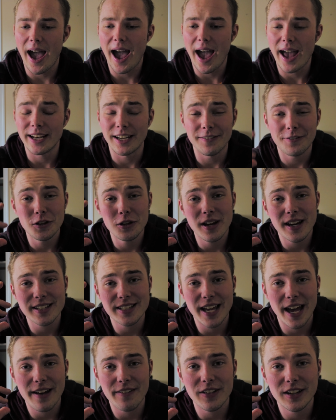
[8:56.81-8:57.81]
And if you guys
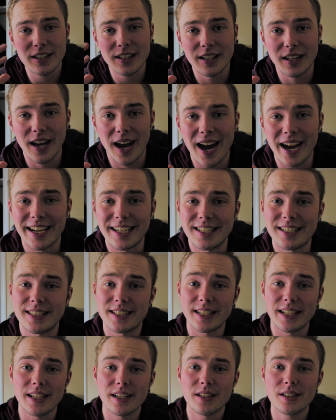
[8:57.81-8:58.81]
have any
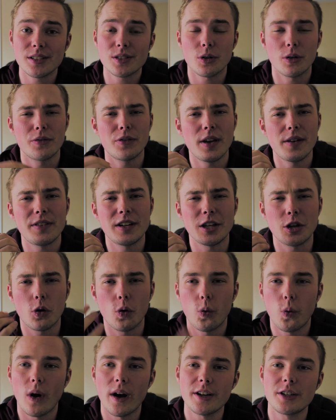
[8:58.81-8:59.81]
ideas or if you have any
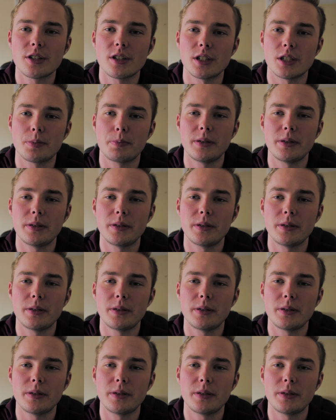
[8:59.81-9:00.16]
questions,